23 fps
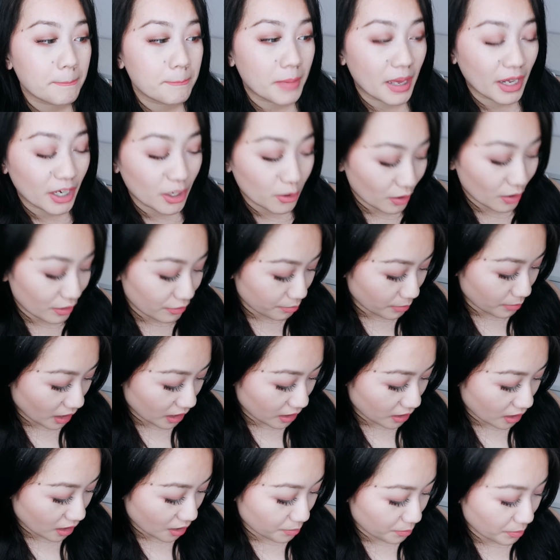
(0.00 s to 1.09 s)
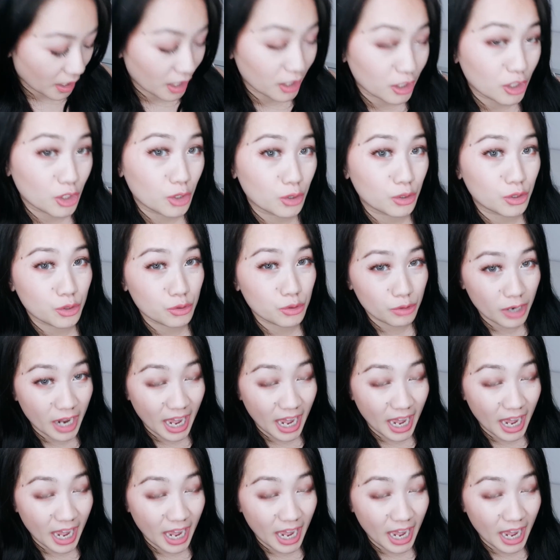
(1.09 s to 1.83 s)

better with makeup and you do